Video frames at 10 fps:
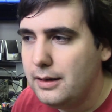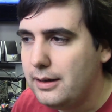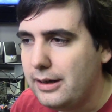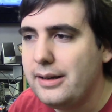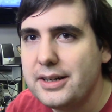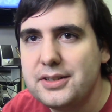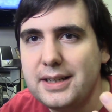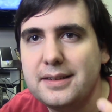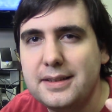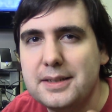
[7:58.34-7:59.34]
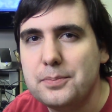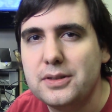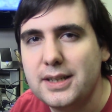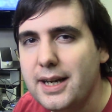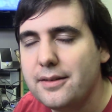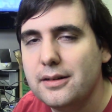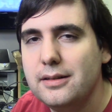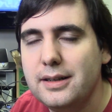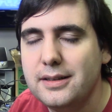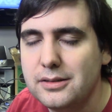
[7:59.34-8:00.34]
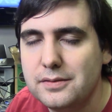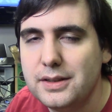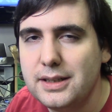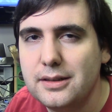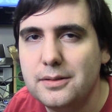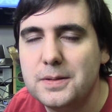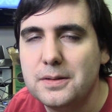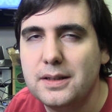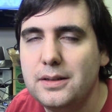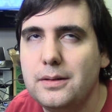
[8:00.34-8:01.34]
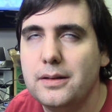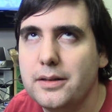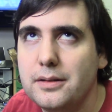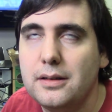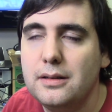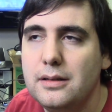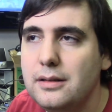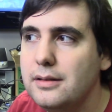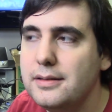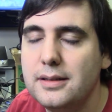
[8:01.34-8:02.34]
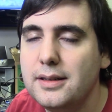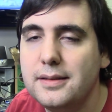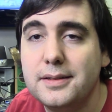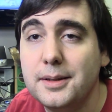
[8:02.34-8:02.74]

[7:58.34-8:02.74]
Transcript: I'll, I'll actually get these put together into a video so that you can actually see